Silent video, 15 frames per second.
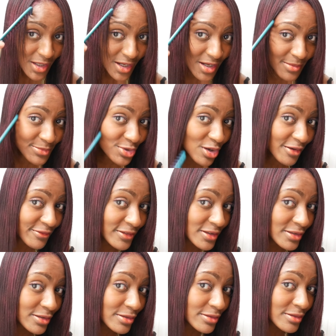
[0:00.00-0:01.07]
comes off a
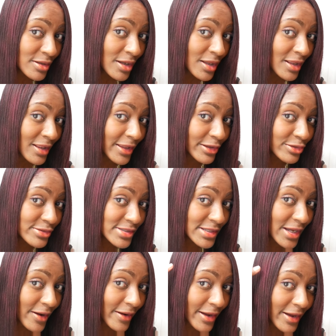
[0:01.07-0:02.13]
little. Like you
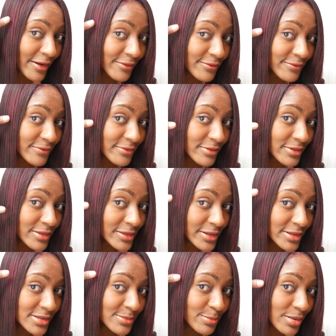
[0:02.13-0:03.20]
see how I have
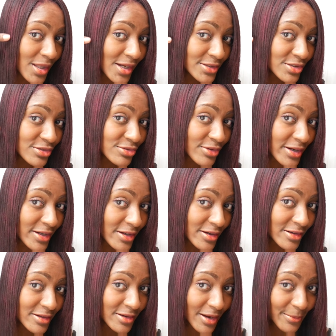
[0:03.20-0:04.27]
these blotches right
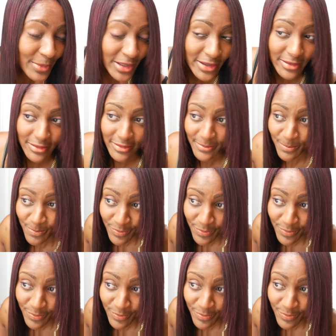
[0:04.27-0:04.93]
here? I mean,